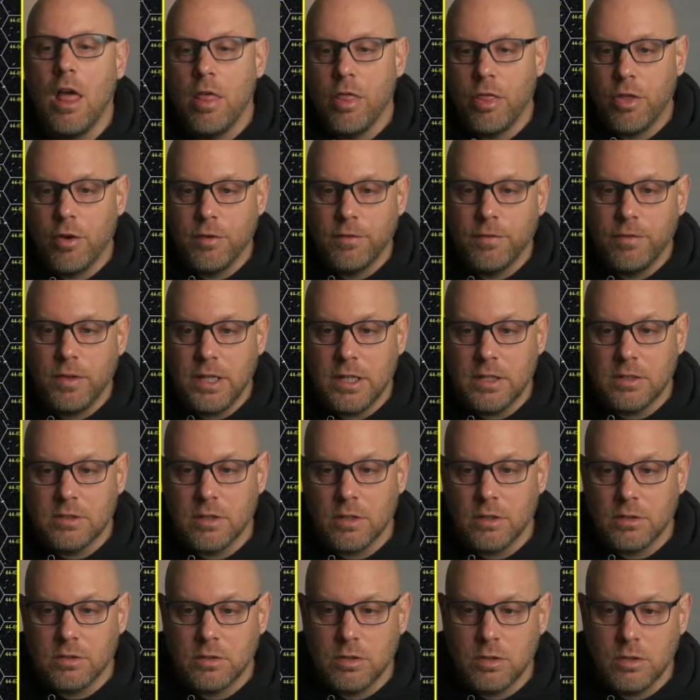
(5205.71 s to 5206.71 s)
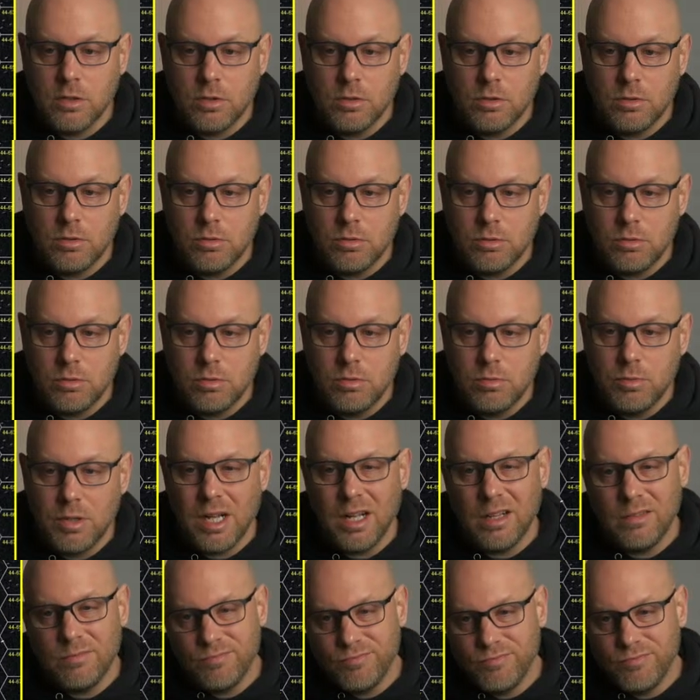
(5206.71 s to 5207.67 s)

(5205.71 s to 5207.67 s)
3rd Fleet is also, well,